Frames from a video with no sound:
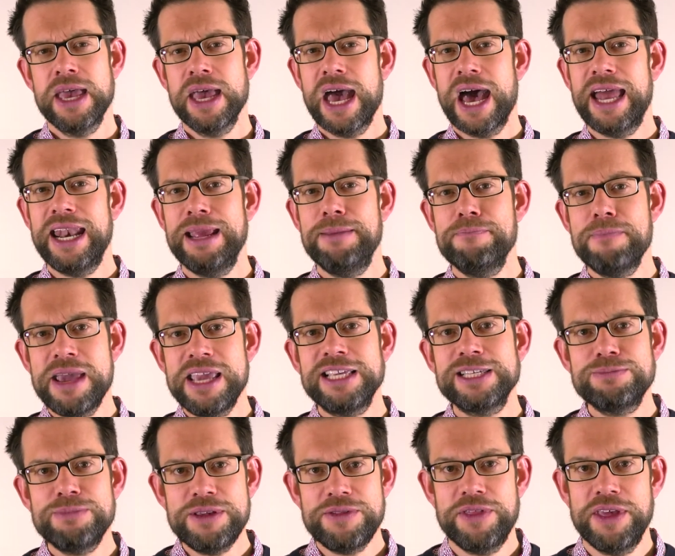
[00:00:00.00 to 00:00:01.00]
And it
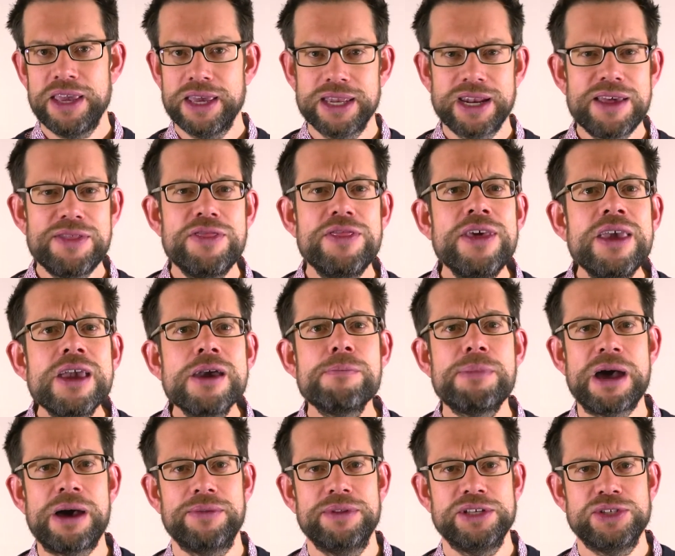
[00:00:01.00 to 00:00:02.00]
makes me think, and I think
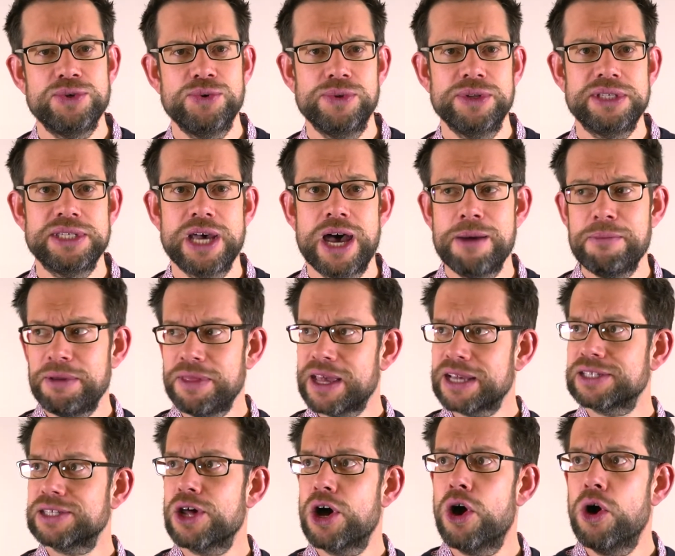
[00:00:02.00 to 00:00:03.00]
about this all the time, and
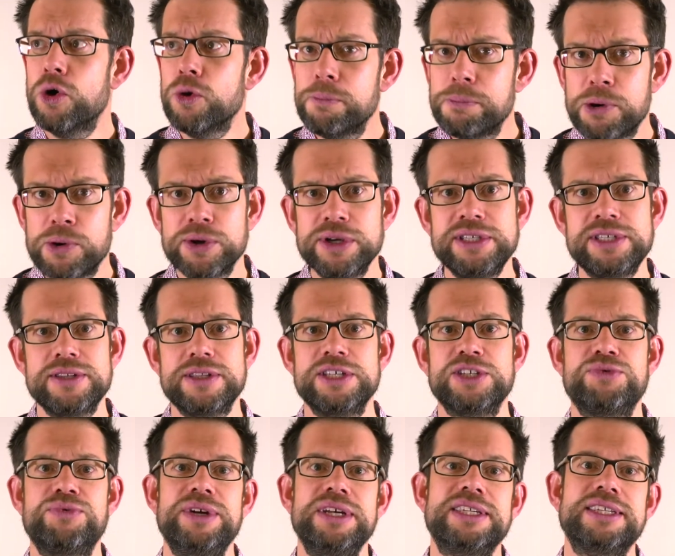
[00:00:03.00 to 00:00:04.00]
that's the whole point of
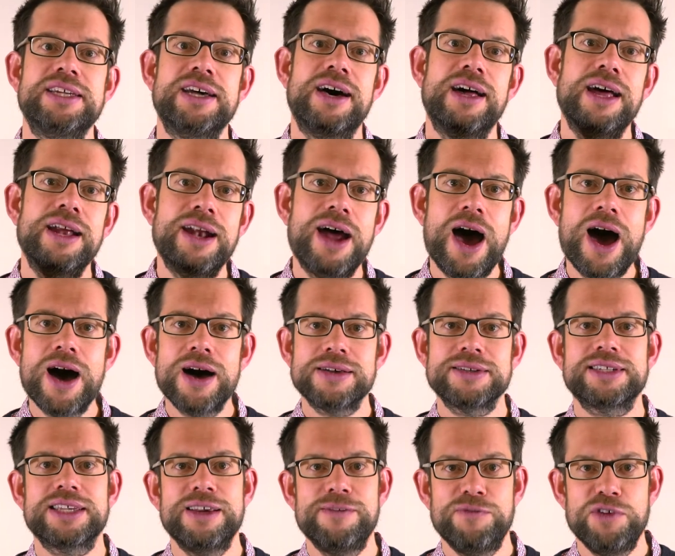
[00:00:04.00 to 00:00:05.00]
this restart and
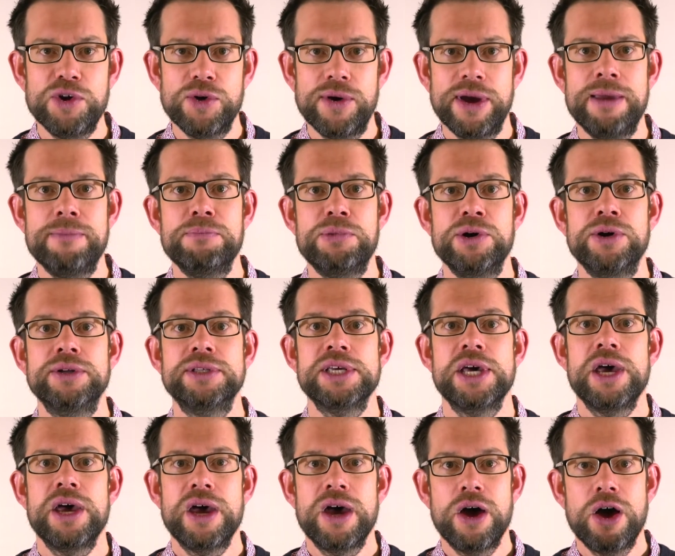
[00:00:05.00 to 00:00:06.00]
asking for your input
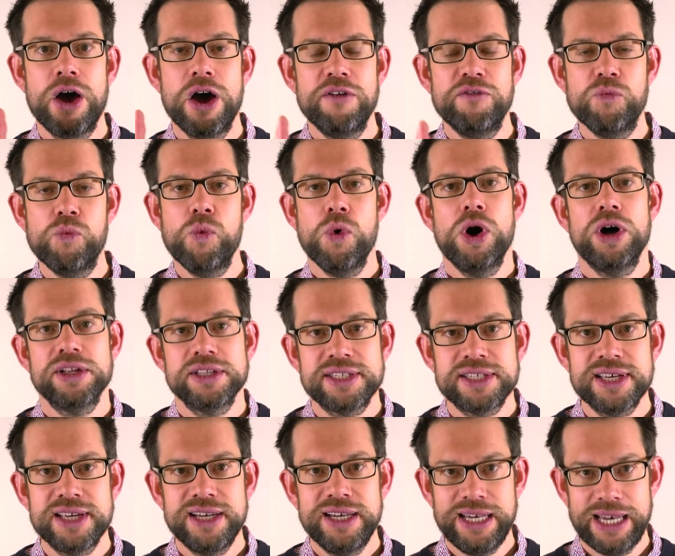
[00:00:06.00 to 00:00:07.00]
of
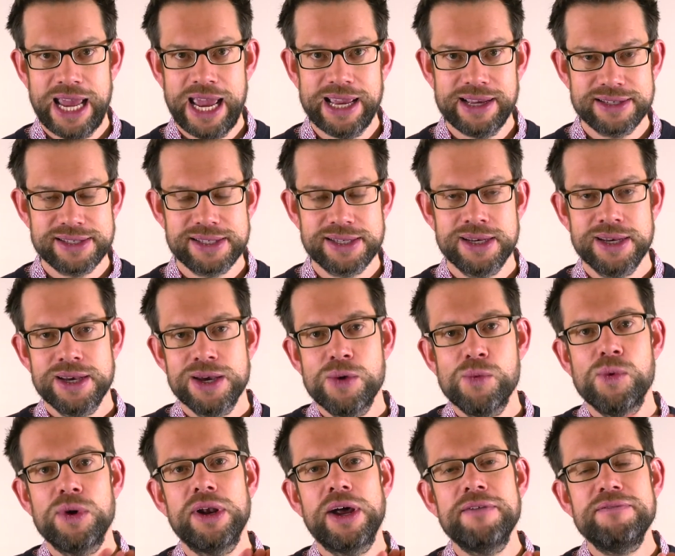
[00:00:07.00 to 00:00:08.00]
what next.
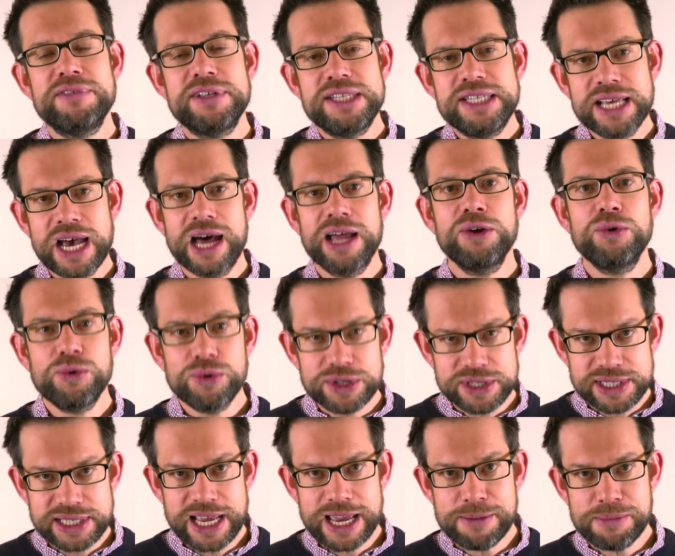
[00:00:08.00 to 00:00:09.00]
When I've done all the
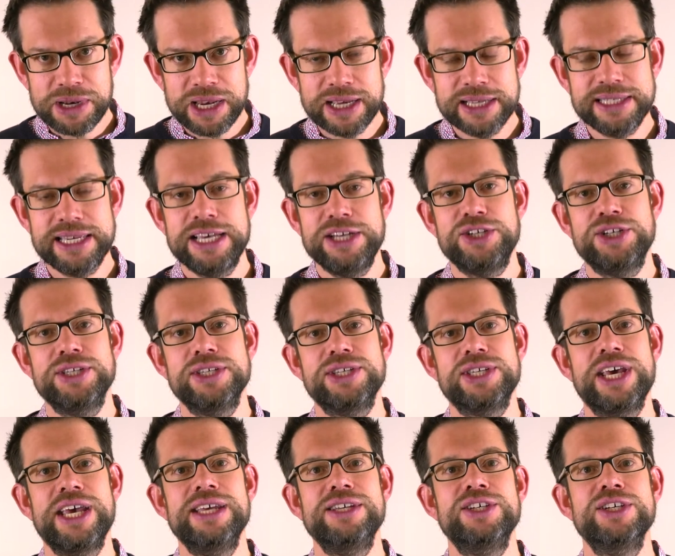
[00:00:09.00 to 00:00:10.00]
stabilization
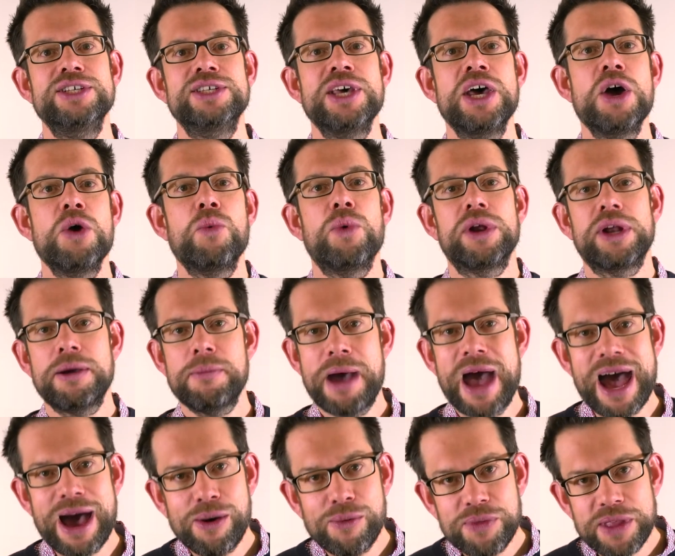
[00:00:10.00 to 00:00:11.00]
stages, when I'm
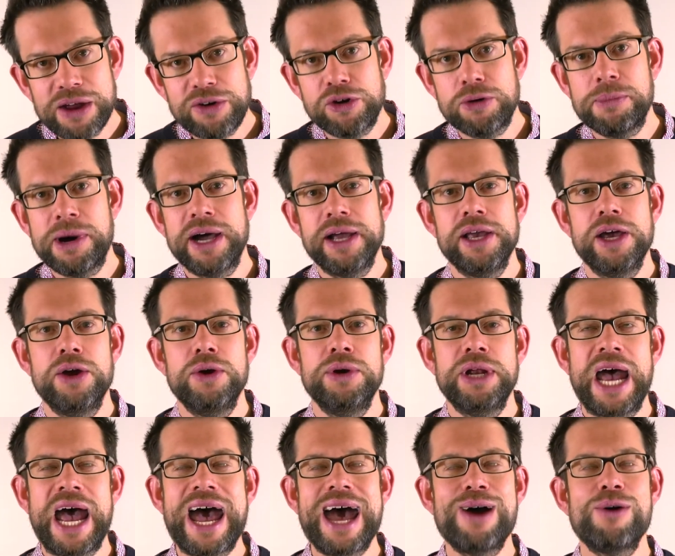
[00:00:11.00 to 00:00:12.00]
out there on my own,
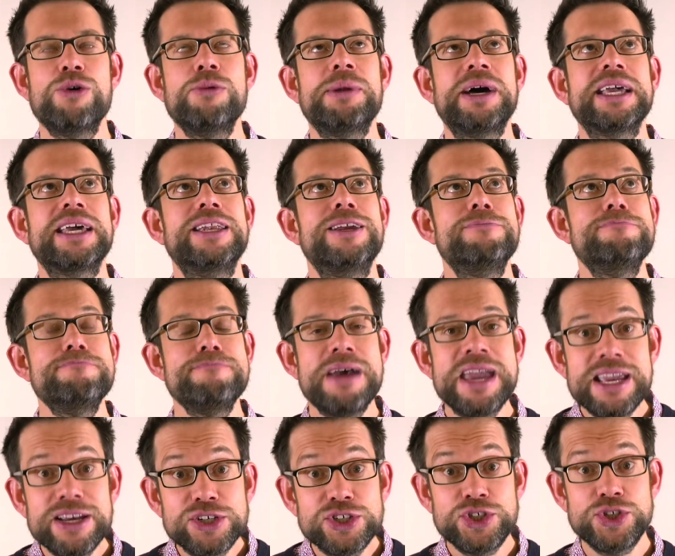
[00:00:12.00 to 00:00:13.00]
how am I going to
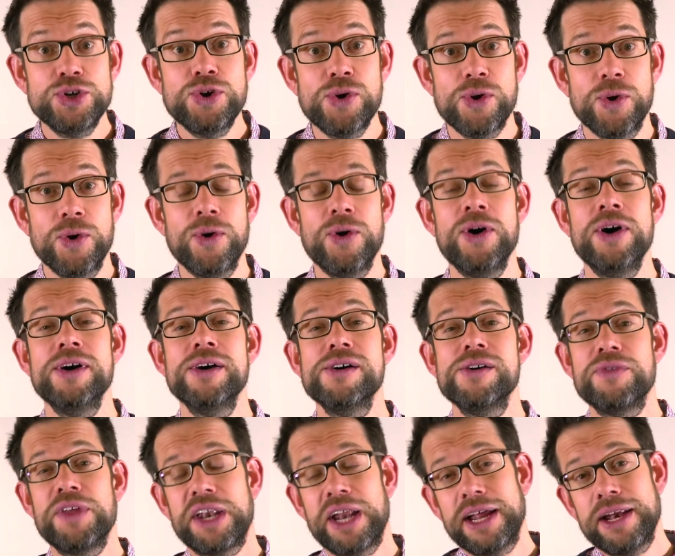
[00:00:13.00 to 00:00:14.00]
make sure
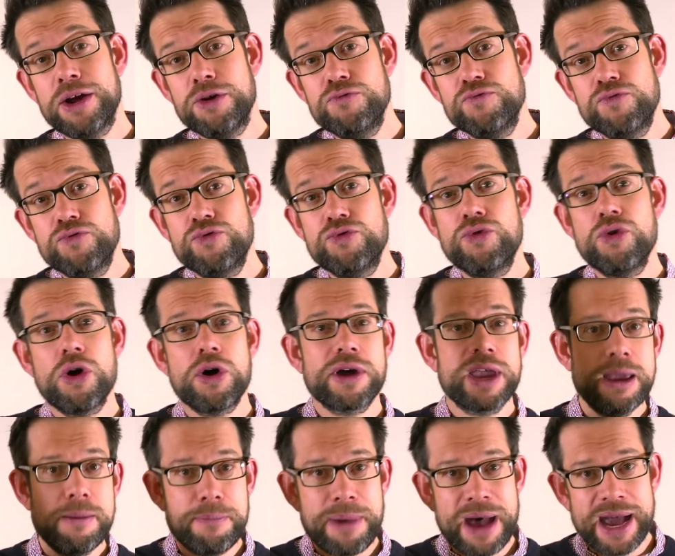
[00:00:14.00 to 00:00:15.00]
that I don't
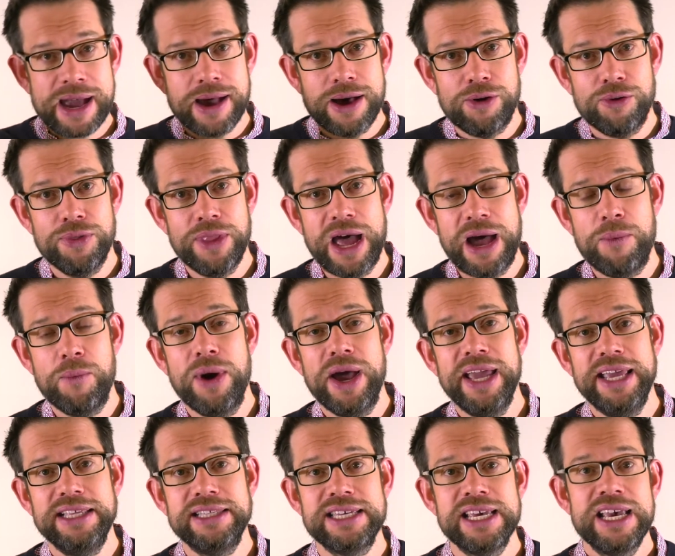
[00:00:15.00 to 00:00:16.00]
rocket back on that
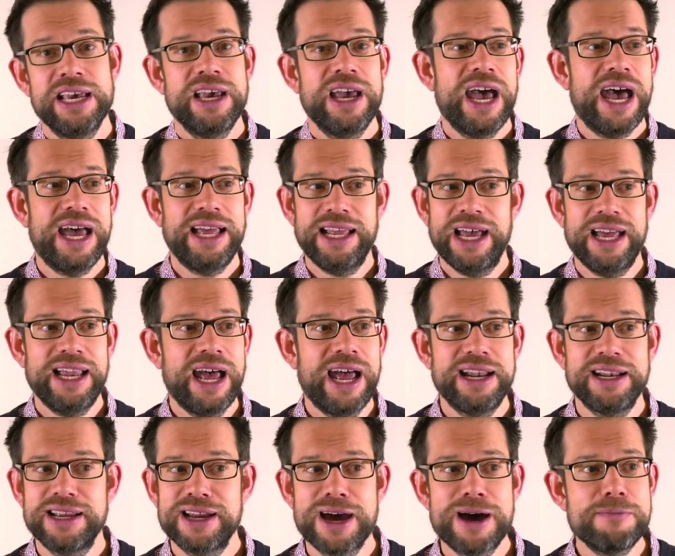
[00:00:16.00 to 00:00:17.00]
weight
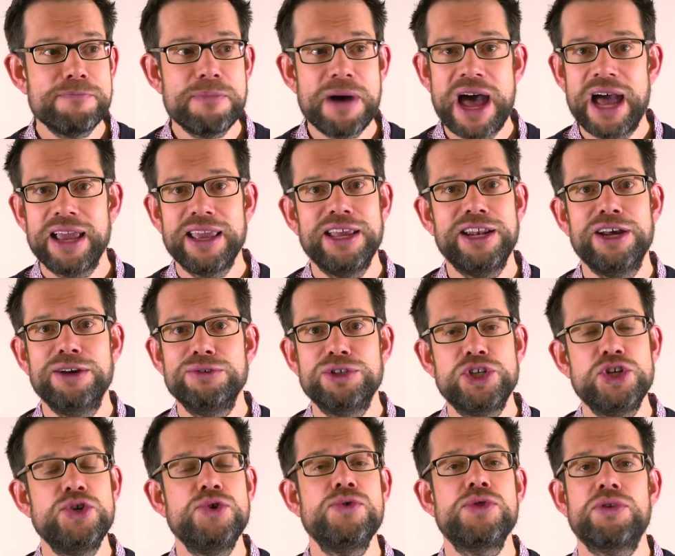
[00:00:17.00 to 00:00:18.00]
and come back,
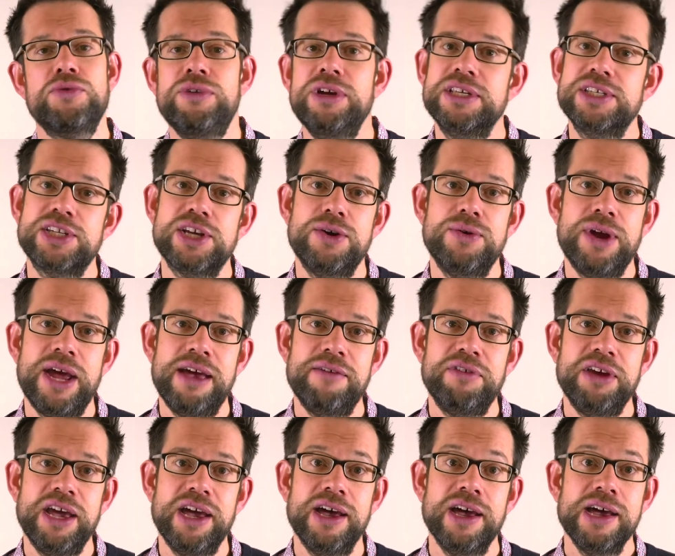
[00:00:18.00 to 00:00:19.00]
2-3 stone
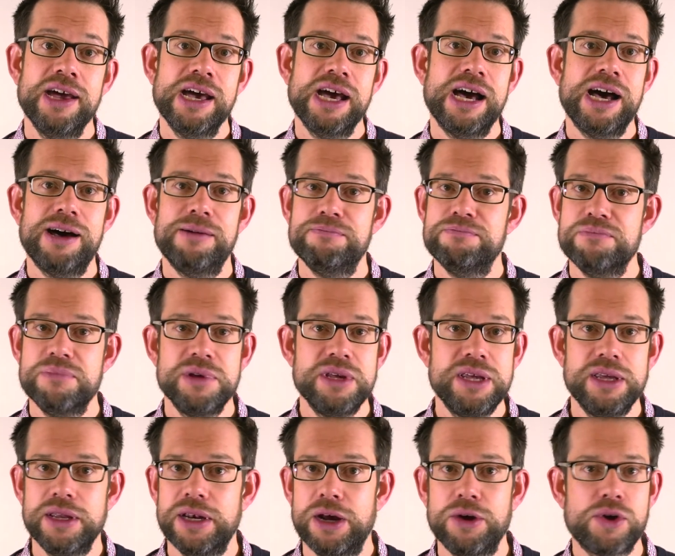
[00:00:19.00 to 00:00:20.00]
heavier,
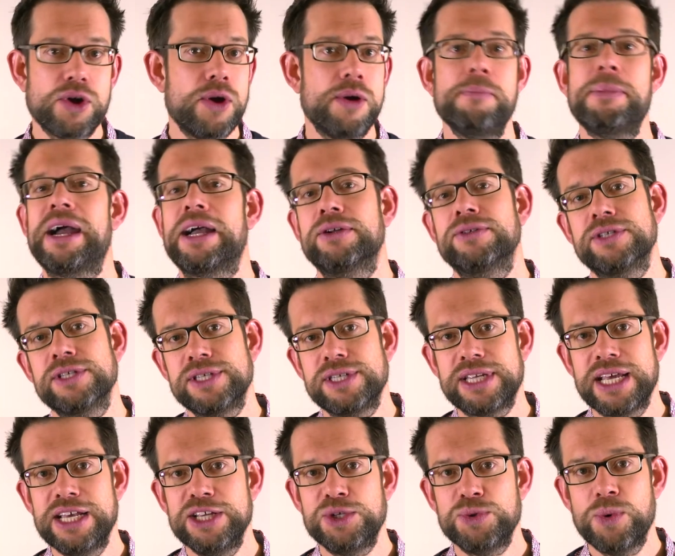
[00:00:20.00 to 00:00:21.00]
going back onto
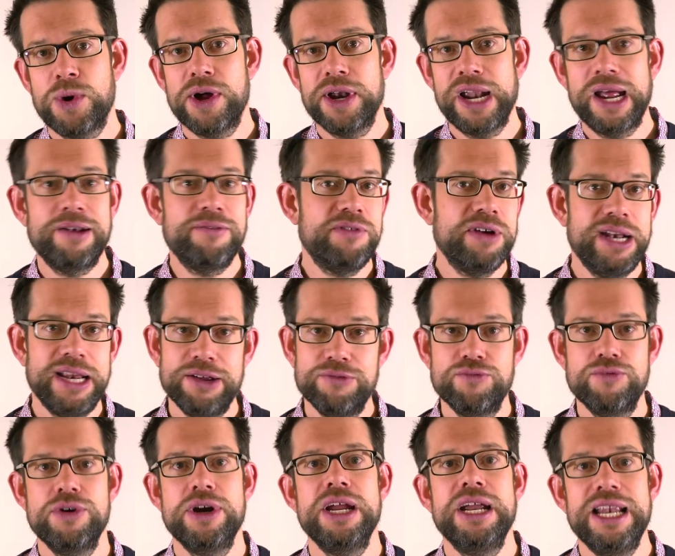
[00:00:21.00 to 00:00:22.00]
stage one and
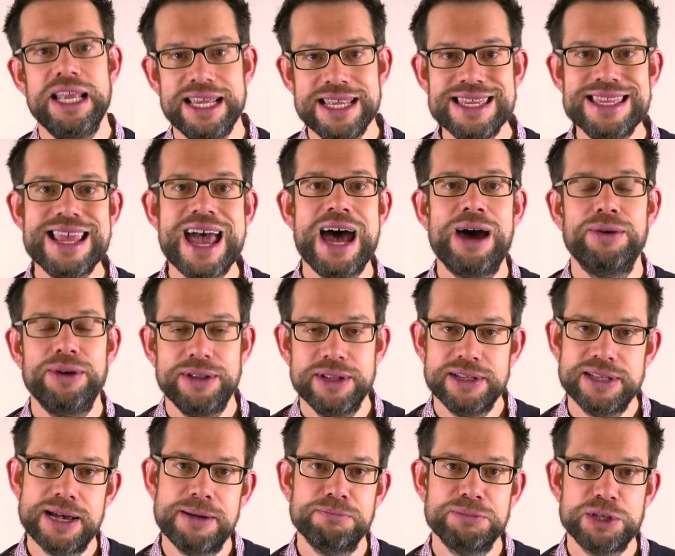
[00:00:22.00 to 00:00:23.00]
feeling really down in the
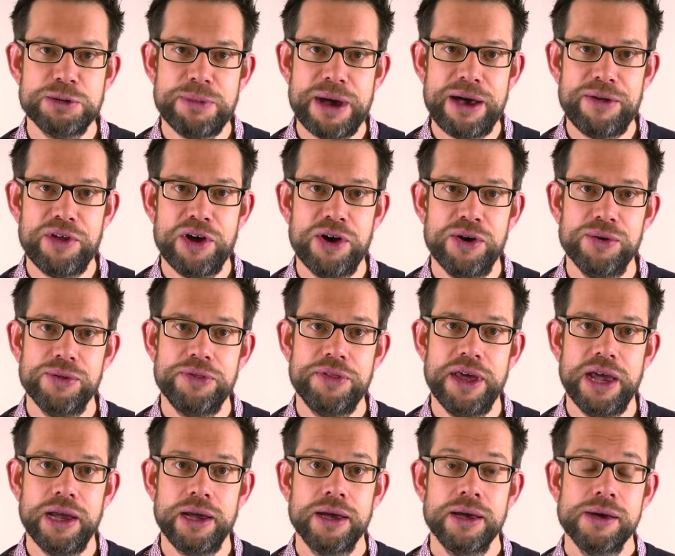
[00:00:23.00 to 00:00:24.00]
dumps about the whole
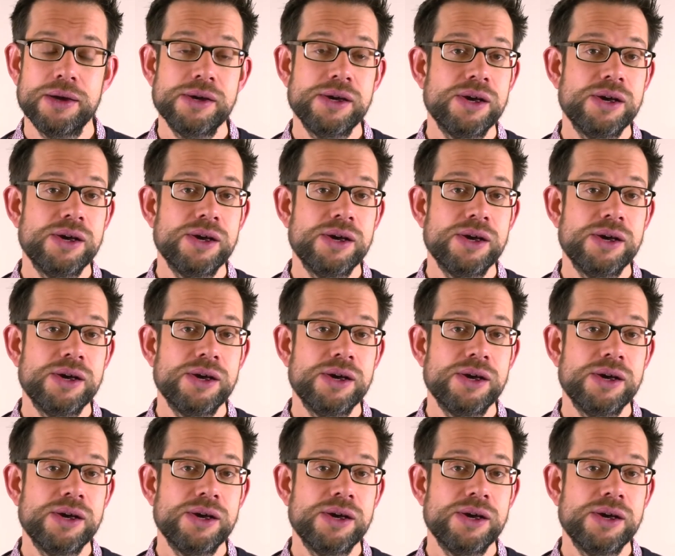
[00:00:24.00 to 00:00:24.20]
thing?